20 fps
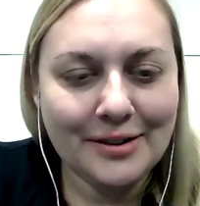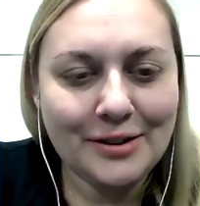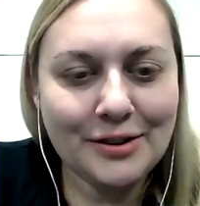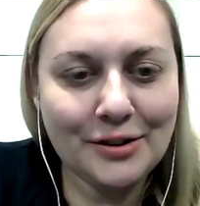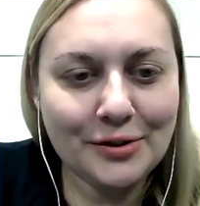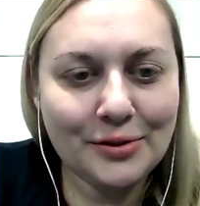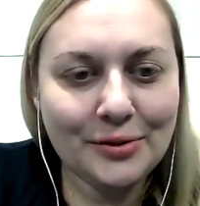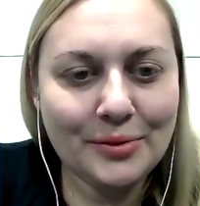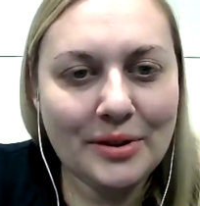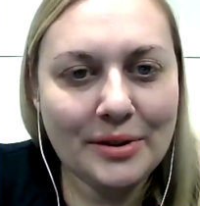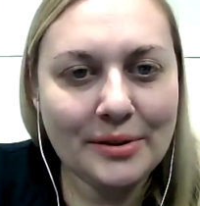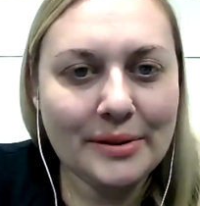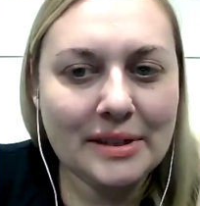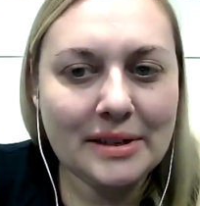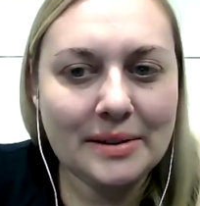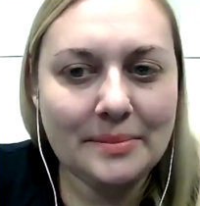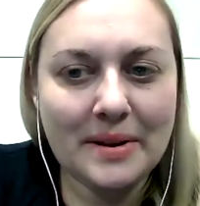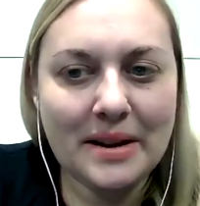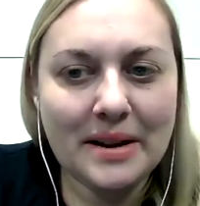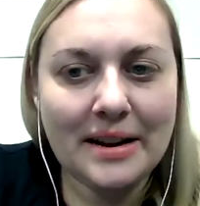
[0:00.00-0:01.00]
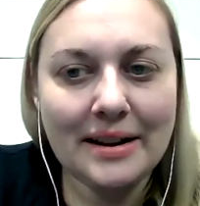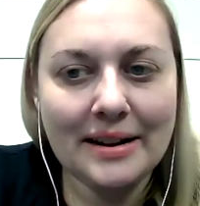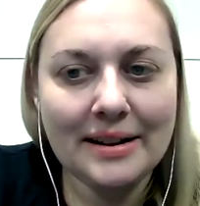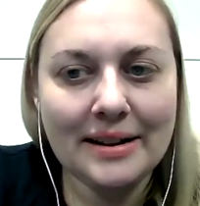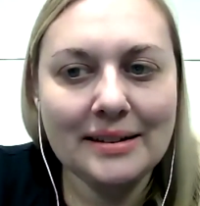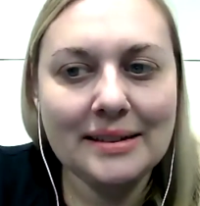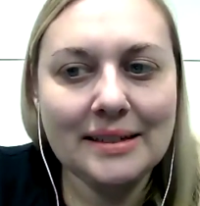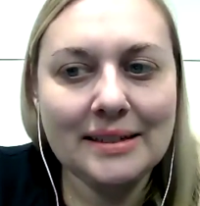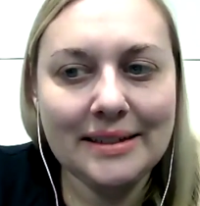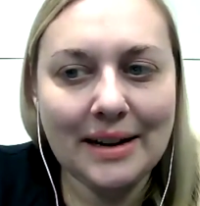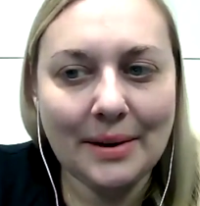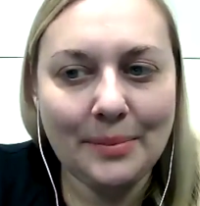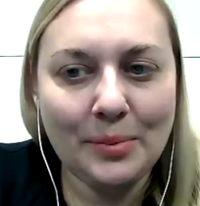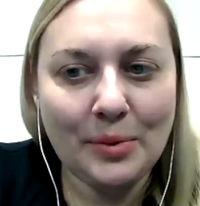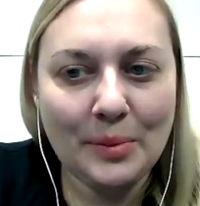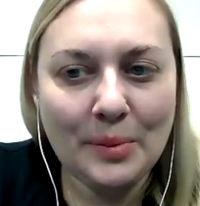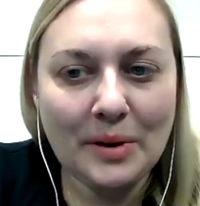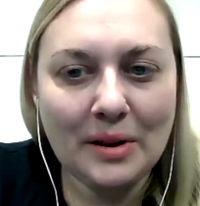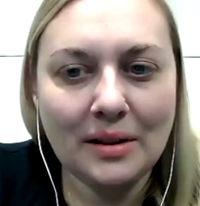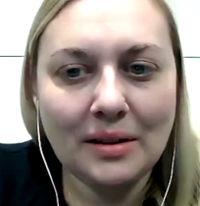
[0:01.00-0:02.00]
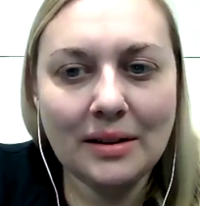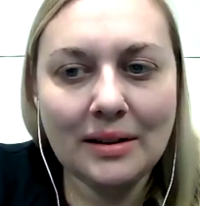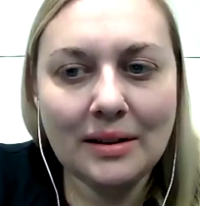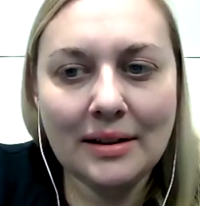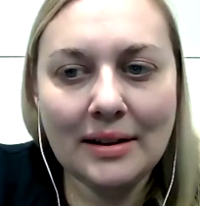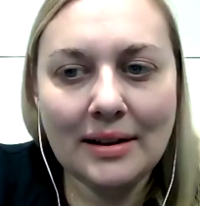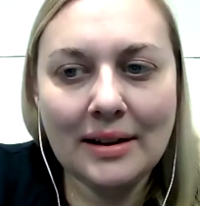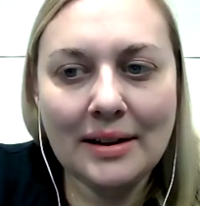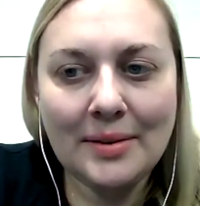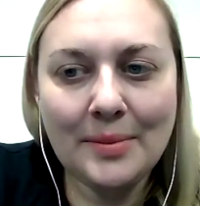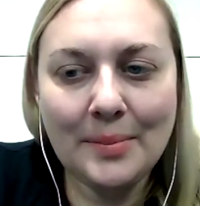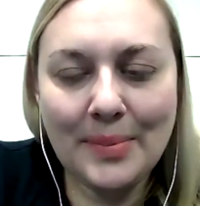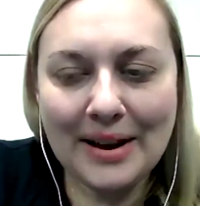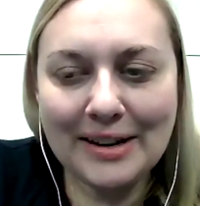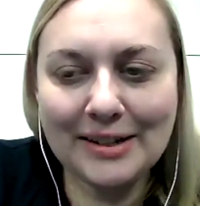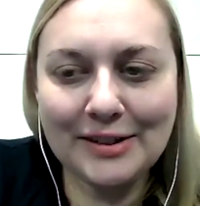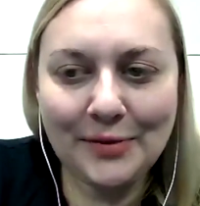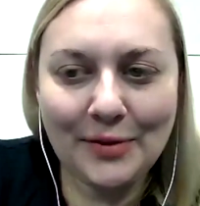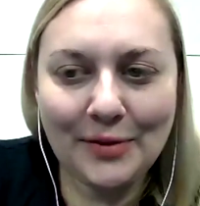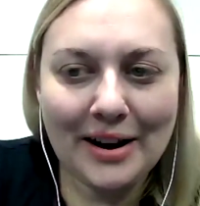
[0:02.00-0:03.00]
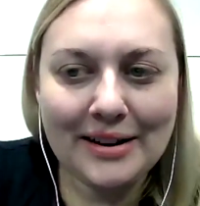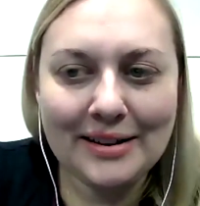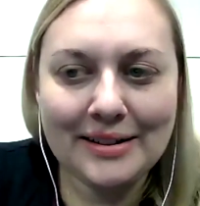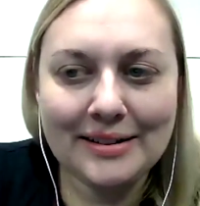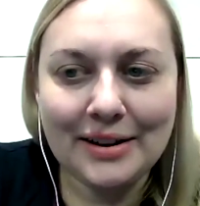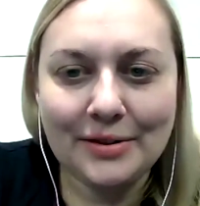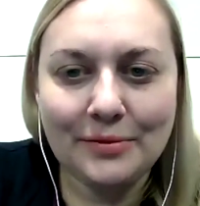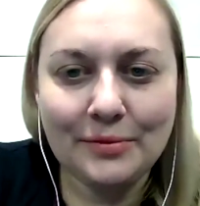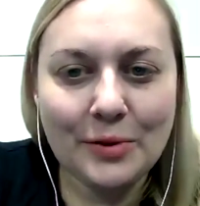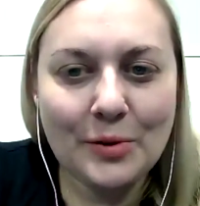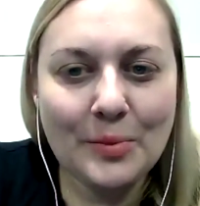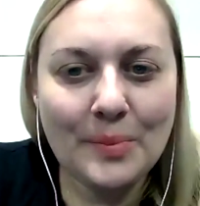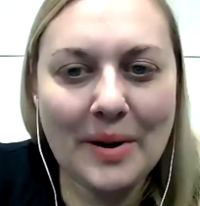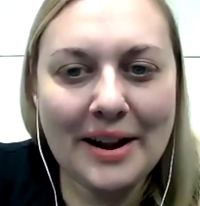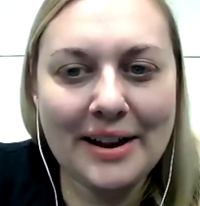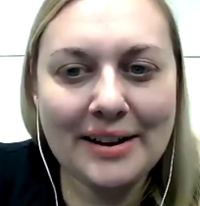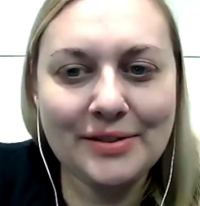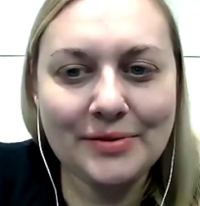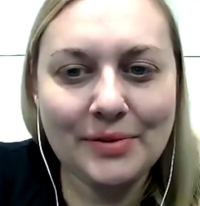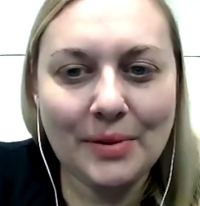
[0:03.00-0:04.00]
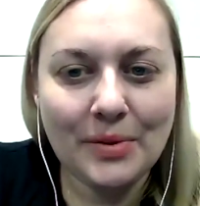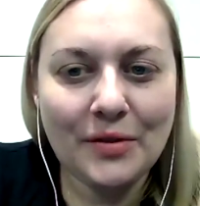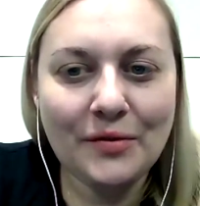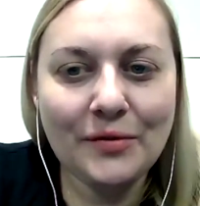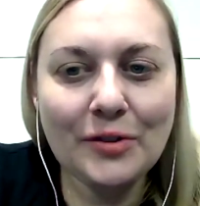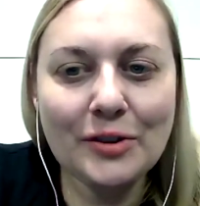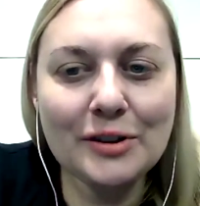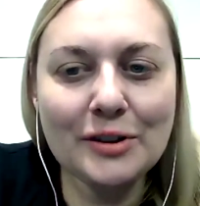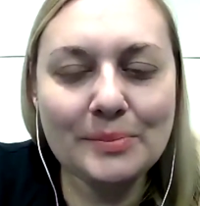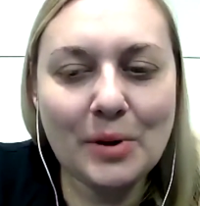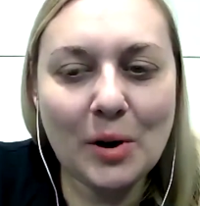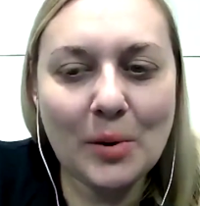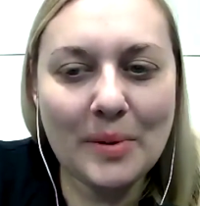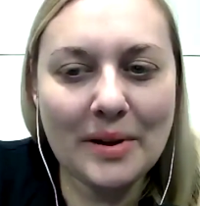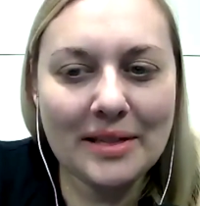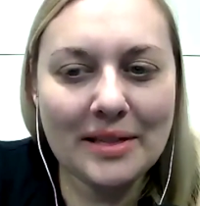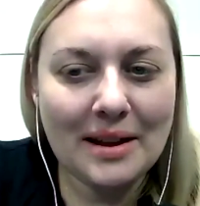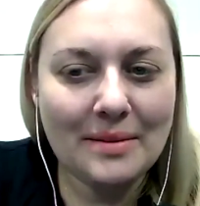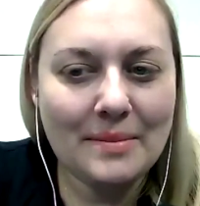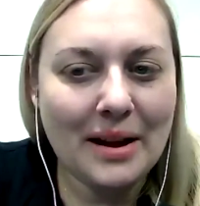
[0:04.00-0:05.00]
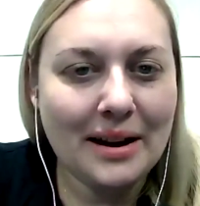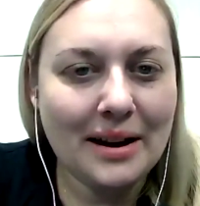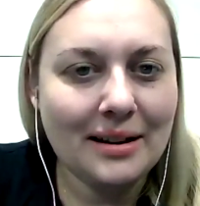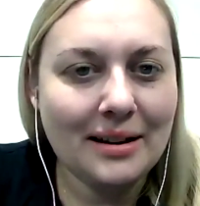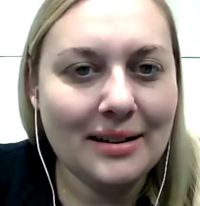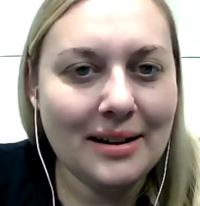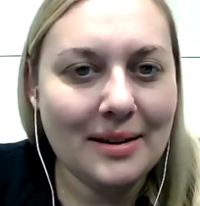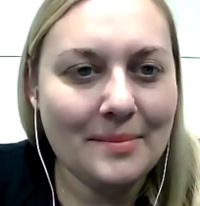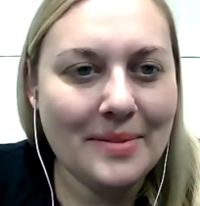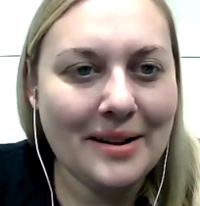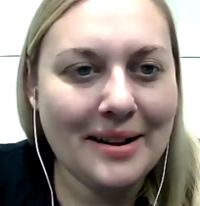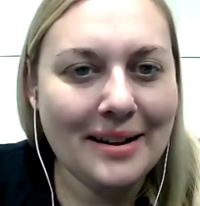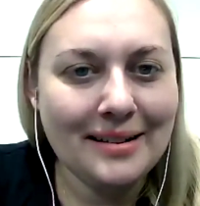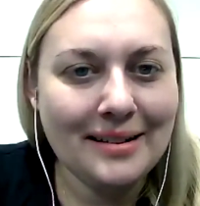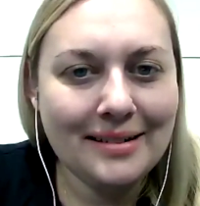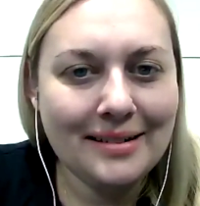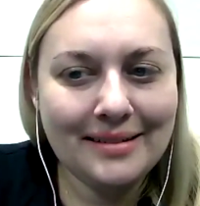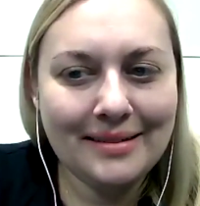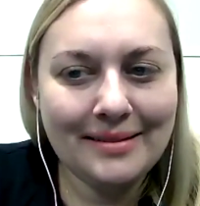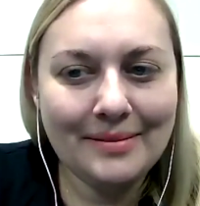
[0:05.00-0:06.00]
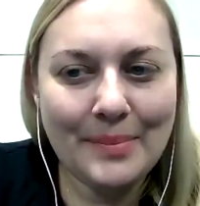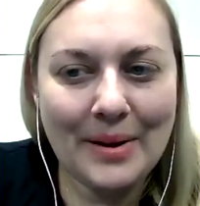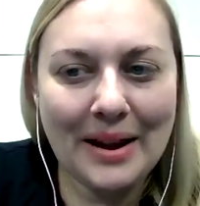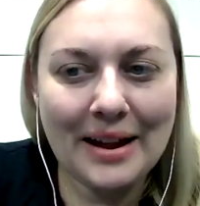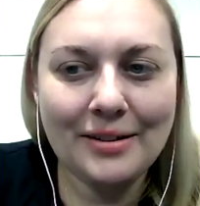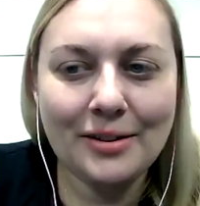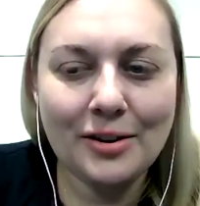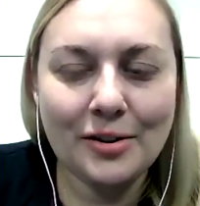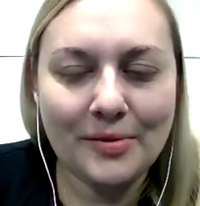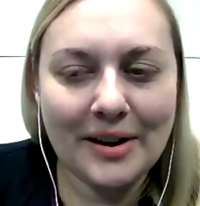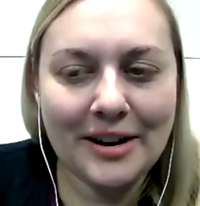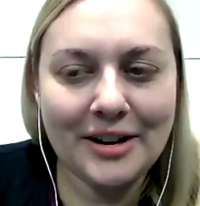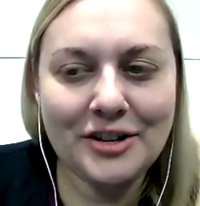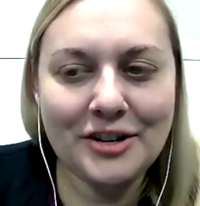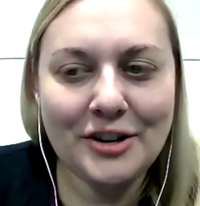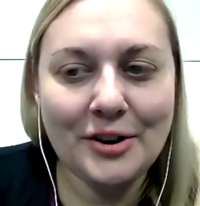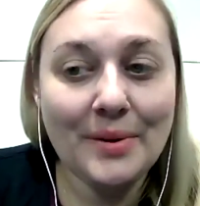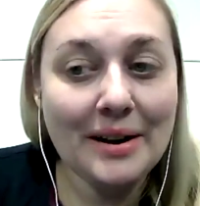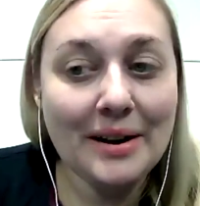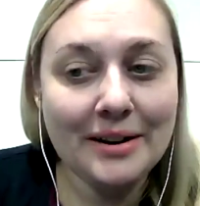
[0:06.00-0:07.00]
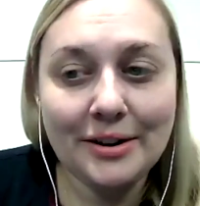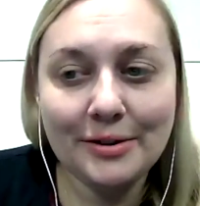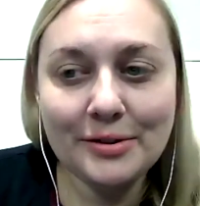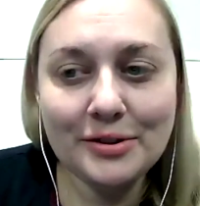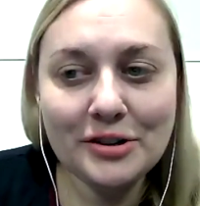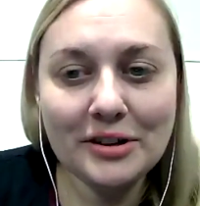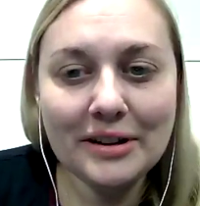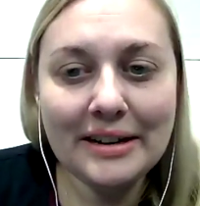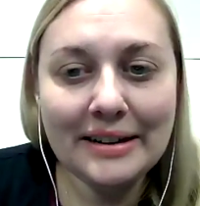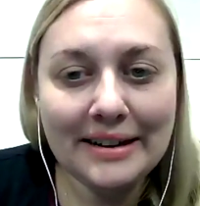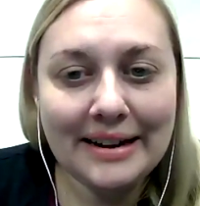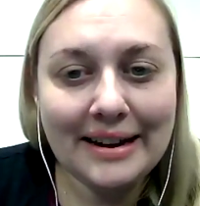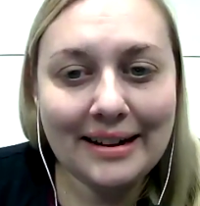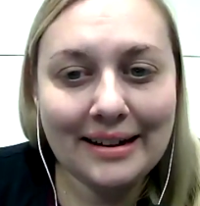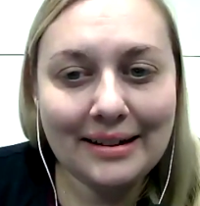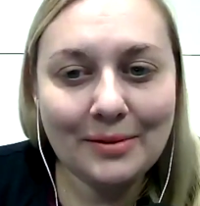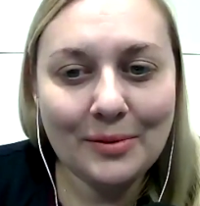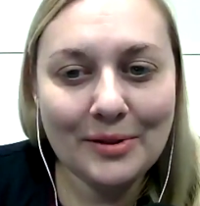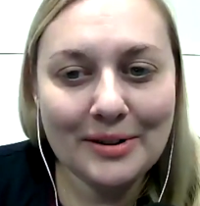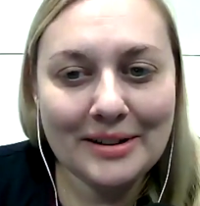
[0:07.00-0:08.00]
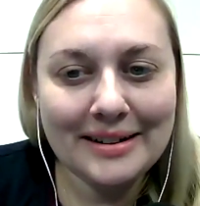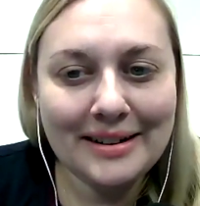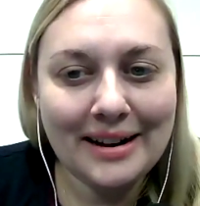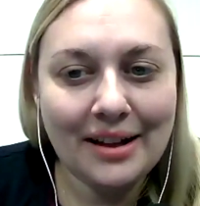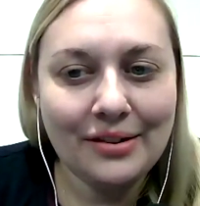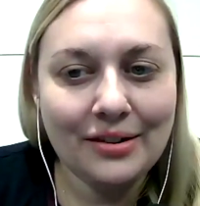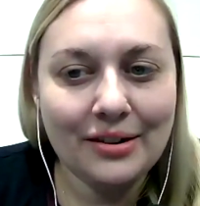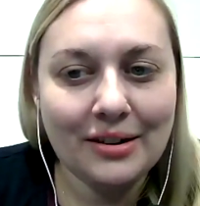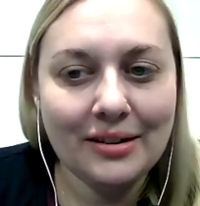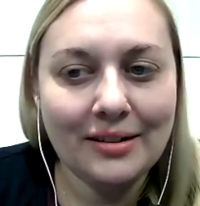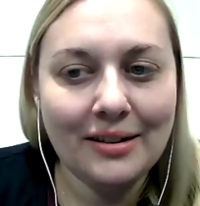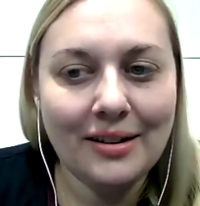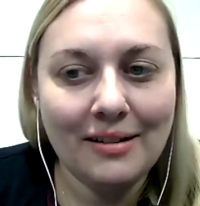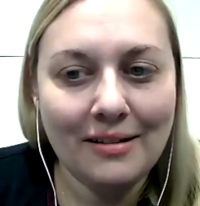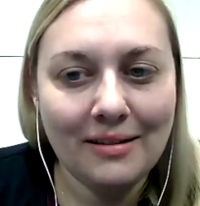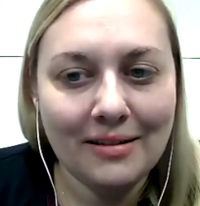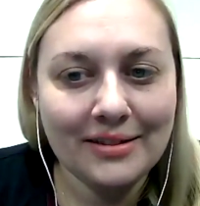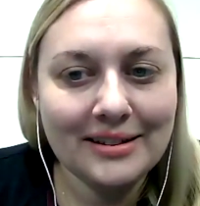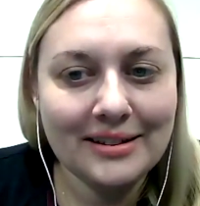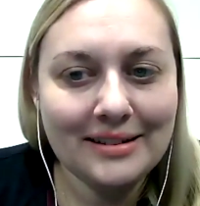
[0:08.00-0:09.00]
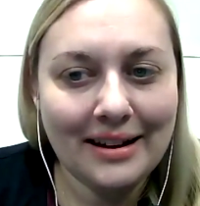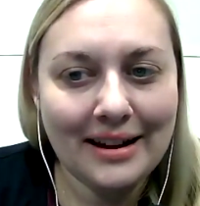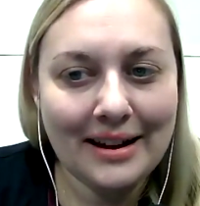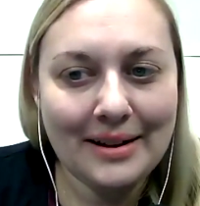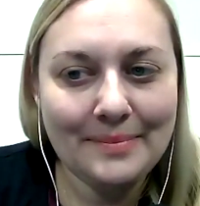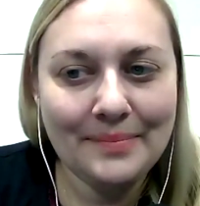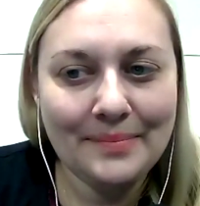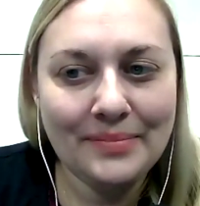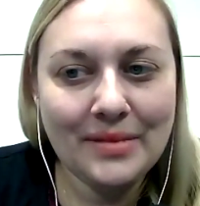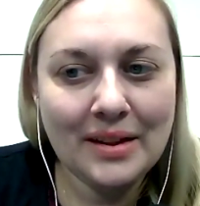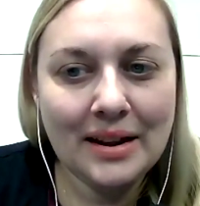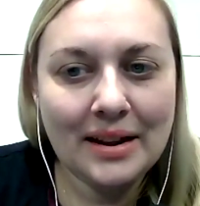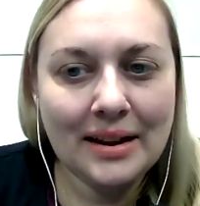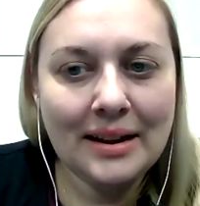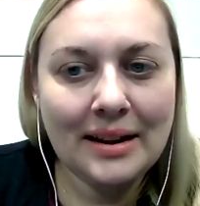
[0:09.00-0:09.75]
The two used to be inseparable, best friends and roommates from the first moment they met at Columbia. Ben, Horatio, and usually Leah were together all the time.